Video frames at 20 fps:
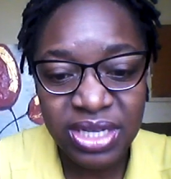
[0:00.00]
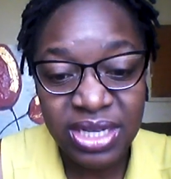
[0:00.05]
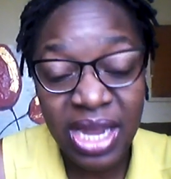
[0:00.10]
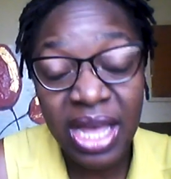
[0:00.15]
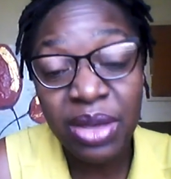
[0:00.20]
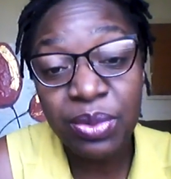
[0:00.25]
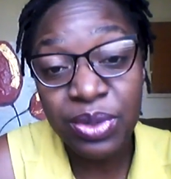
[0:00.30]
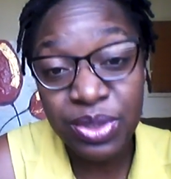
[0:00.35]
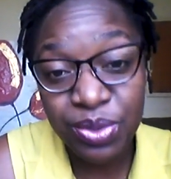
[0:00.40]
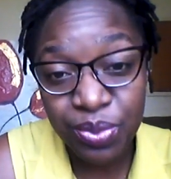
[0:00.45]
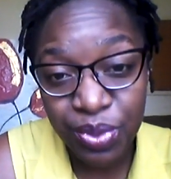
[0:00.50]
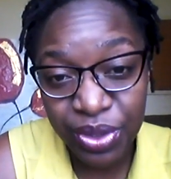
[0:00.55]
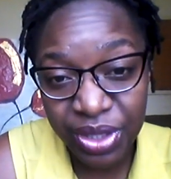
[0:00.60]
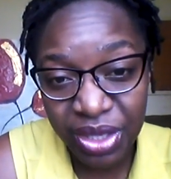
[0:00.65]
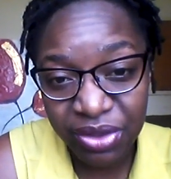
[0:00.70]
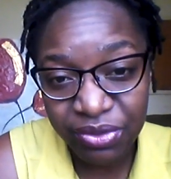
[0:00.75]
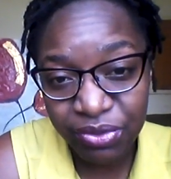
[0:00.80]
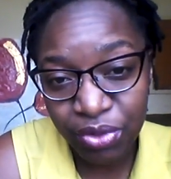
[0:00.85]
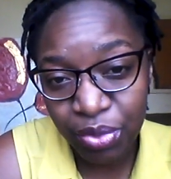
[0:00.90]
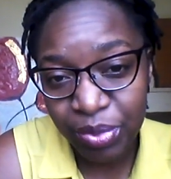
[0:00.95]
and I was
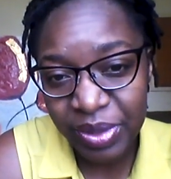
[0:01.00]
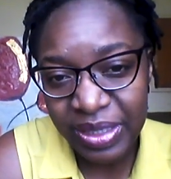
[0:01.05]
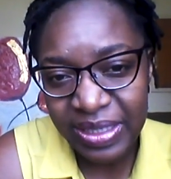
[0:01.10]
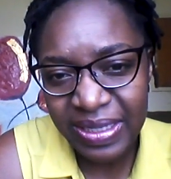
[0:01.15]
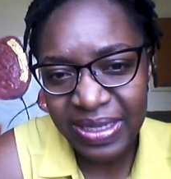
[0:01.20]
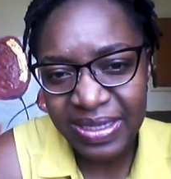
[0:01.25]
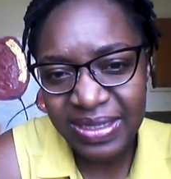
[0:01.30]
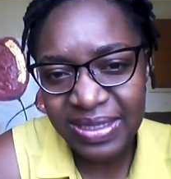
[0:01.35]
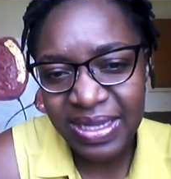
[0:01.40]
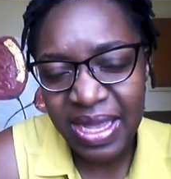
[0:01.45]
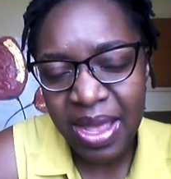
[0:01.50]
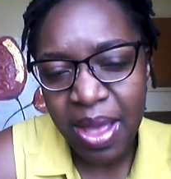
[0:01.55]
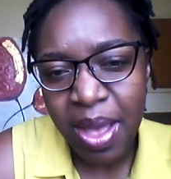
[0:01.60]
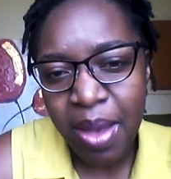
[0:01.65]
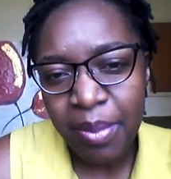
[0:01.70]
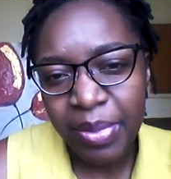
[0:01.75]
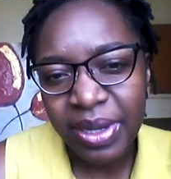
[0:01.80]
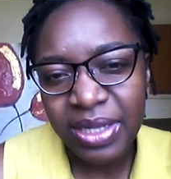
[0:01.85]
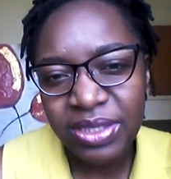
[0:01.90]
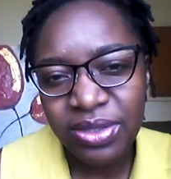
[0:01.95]
working formally, yes,
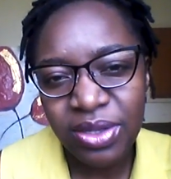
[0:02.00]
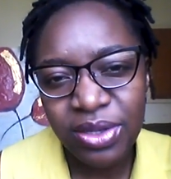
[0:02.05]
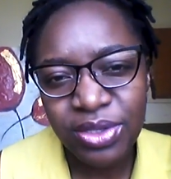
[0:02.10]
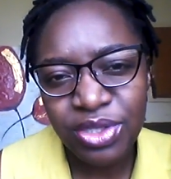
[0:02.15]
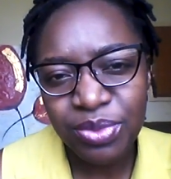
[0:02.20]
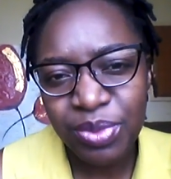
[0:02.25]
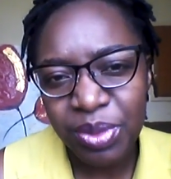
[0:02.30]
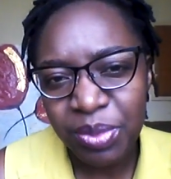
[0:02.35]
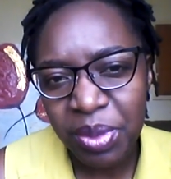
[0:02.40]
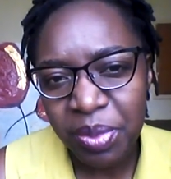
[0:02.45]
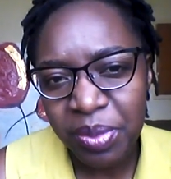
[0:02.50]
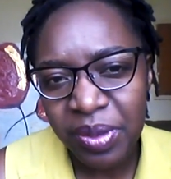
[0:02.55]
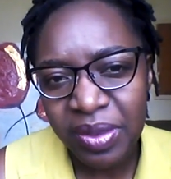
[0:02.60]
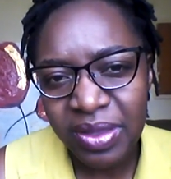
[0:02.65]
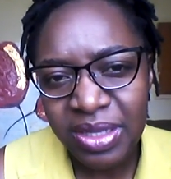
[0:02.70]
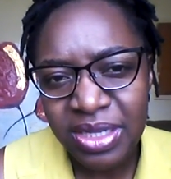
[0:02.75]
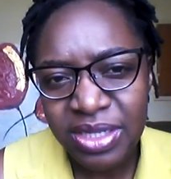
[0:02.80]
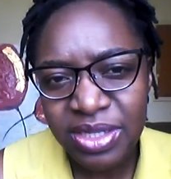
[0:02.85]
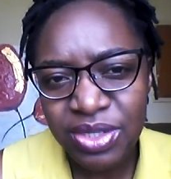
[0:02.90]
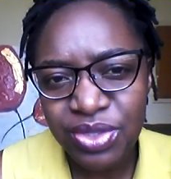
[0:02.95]
but I started to meet people in
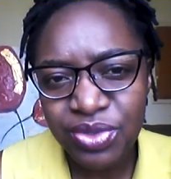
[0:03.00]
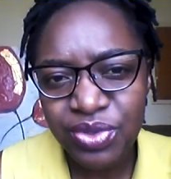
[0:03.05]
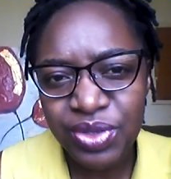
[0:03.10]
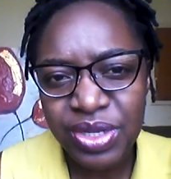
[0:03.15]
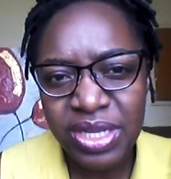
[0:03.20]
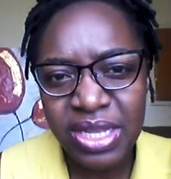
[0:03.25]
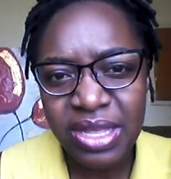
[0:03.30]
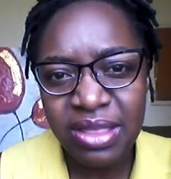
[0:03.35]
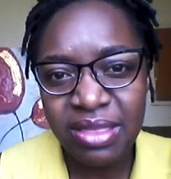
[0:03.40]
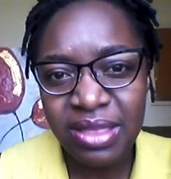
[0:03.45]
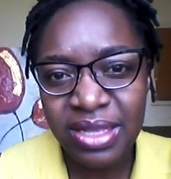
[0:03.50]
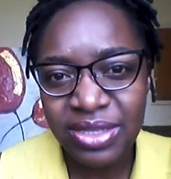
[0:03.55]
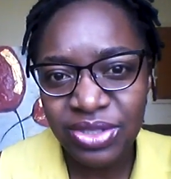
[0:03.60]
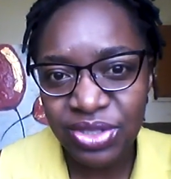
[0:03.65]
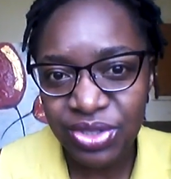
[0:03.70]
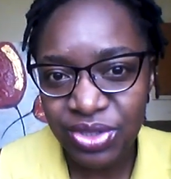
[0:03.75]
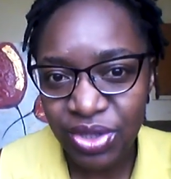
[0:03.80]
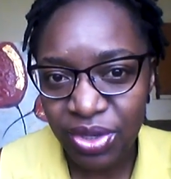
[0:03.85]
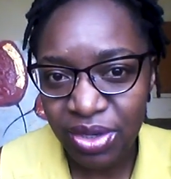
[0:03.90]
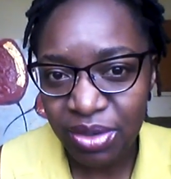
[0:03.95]
the industry. Things
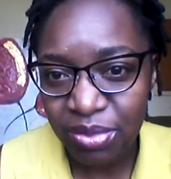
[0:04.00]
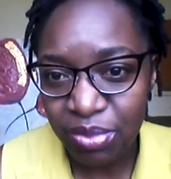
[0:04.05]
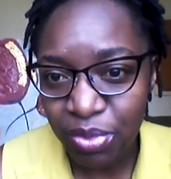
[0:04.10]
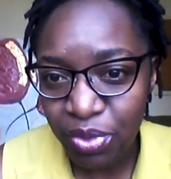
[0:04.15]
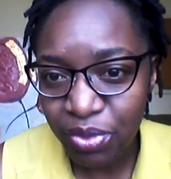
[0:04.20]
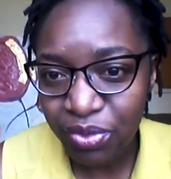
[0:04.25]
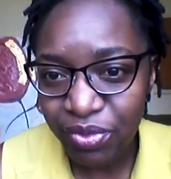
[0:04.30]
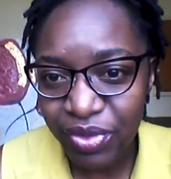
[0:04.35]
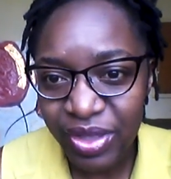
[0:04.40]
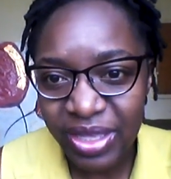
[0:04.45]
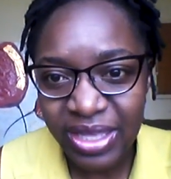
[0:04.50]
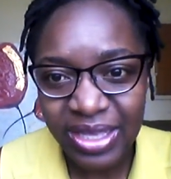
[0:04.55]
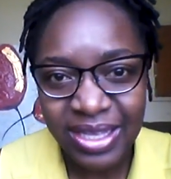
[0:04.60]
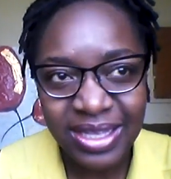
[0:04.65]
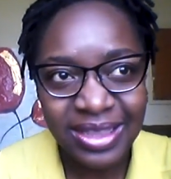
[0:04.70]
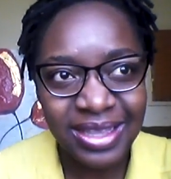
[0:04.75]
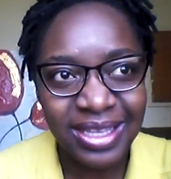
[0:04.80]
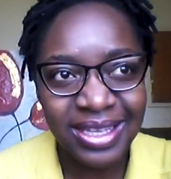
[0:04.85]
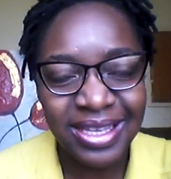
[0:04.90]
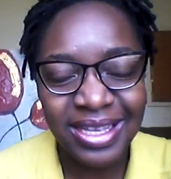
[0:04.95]
just started
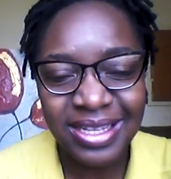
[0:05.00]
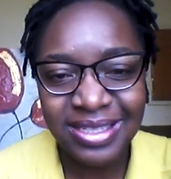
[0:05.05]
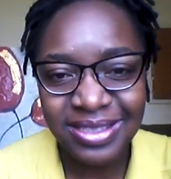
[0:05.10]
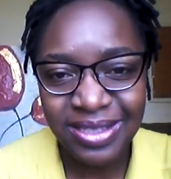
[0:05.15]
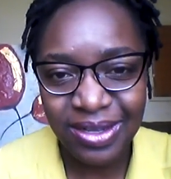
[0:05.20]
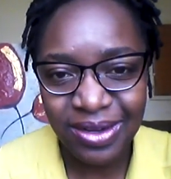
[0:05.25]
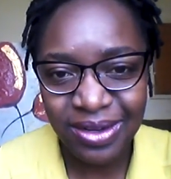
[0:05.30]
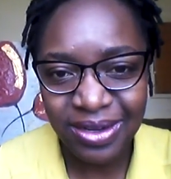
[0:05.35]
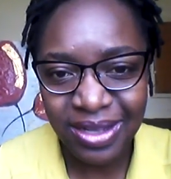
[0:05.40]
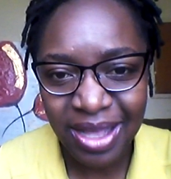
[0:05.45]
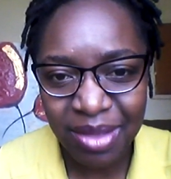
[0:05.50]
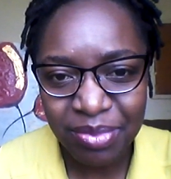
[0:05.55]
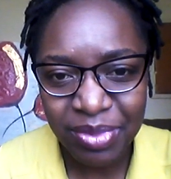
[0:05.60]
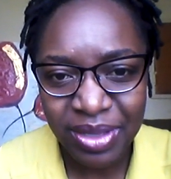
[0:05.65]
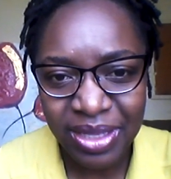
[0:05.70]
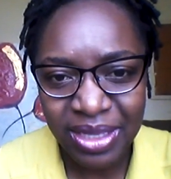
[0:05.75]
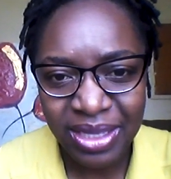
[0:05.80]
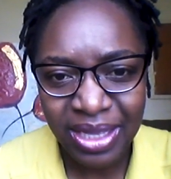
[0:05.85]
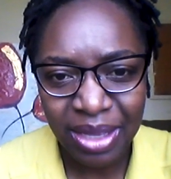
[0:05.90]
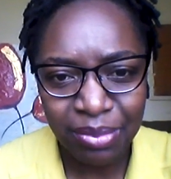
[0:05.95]
moving. The gigs started
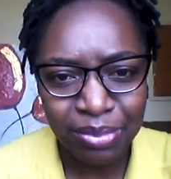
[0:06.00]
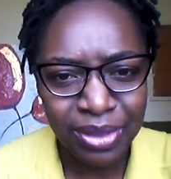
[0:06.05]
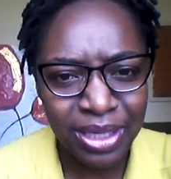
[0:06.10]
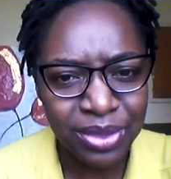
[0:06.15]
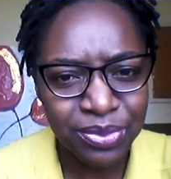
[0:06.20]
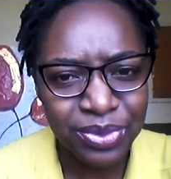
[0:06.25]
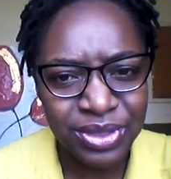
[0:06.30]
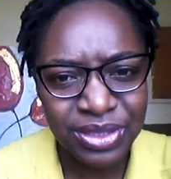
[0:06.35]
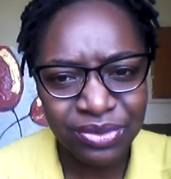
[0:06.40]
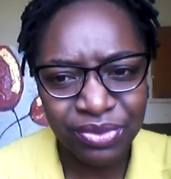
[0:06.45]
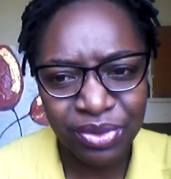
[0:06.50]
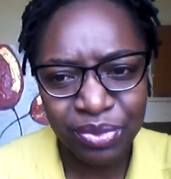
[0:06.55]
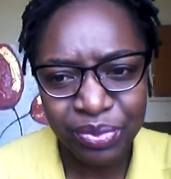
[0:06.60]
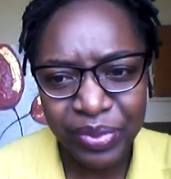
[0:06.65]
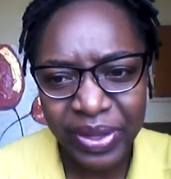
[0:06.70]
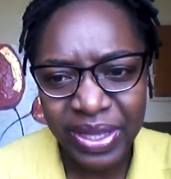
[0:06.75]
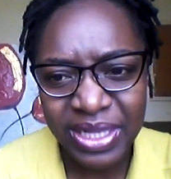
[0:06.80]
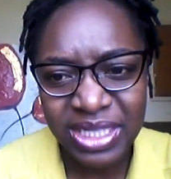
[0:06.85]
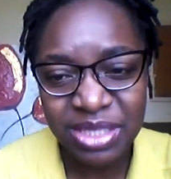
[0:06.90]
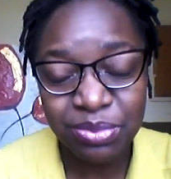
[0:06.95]
coming. I played with different
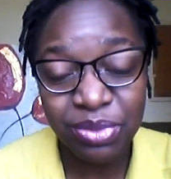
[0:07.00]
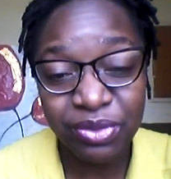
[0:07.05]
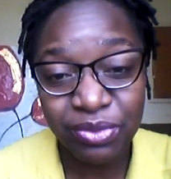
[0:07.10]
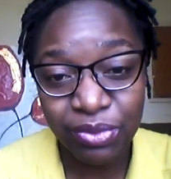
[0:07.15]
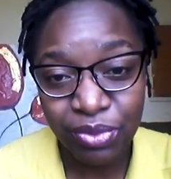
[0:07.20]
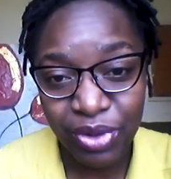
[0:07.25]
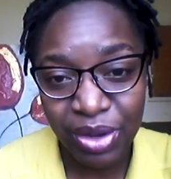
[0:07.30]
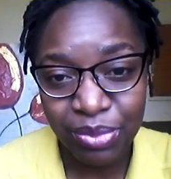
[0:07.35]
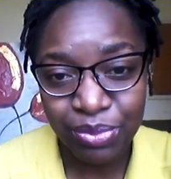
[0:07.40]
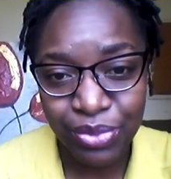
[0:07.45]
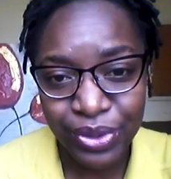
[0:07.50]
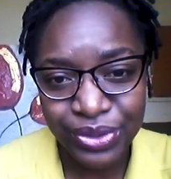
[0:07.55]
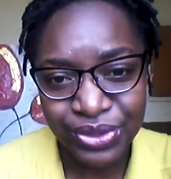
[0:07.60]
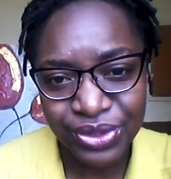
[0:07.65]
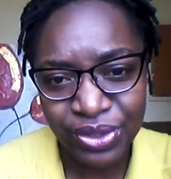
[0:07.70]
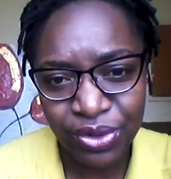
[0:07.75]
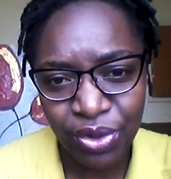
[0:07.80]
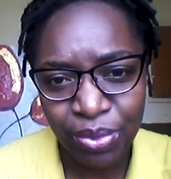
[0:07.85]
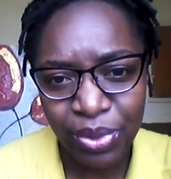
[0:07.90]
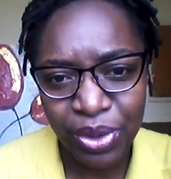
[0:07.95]
bands before I
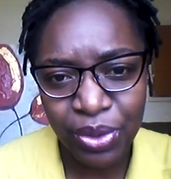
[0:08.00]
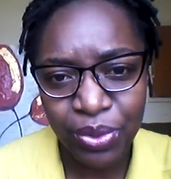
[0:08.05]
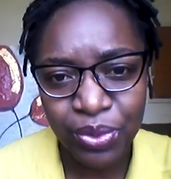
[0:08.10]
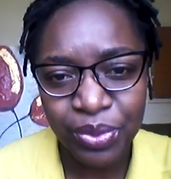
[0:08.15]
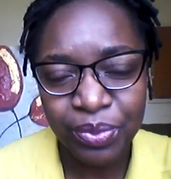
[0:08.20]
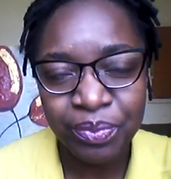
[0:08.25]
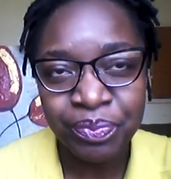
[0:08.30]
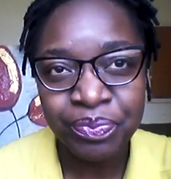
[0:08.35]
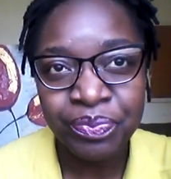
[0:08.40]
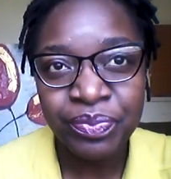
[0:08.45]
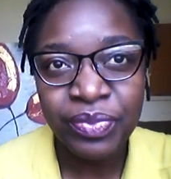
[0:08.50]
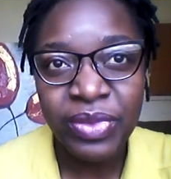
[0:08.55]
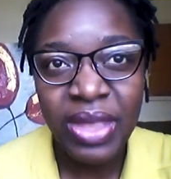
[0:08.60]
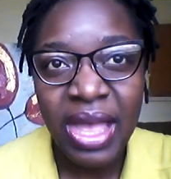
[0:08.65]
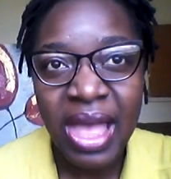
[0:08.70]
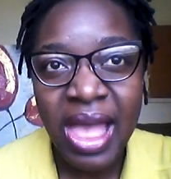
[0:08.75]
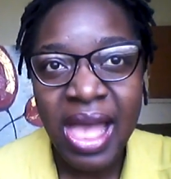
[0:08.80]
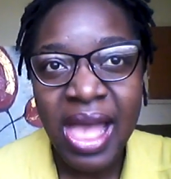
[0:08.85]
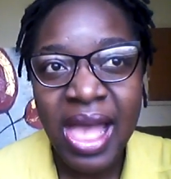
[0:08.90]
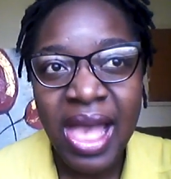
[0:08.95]
branched out on my own.
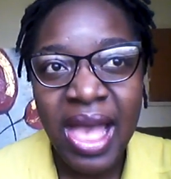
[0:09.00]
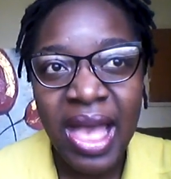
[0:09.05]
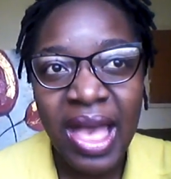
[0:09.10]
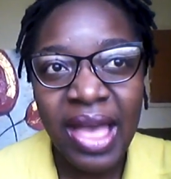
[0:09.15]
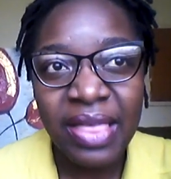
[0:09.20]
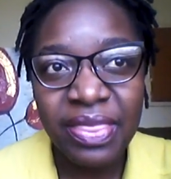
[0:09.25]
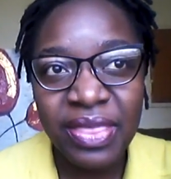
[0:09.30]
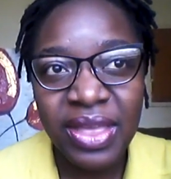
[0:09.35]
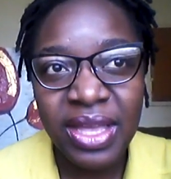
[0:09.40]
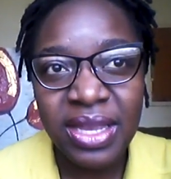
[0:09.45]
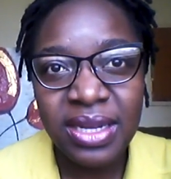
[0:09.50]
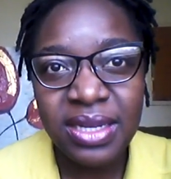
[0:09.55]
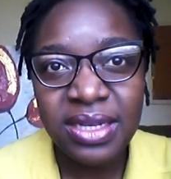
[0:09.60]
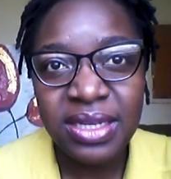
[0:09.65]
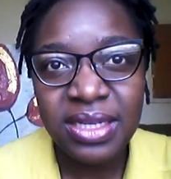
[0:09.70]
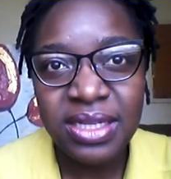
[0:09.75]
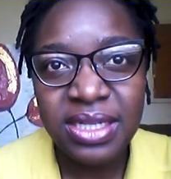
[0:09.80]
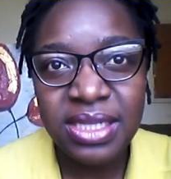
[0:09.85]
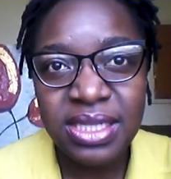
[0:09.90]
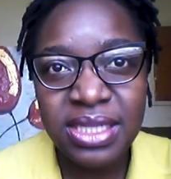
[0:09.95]
And then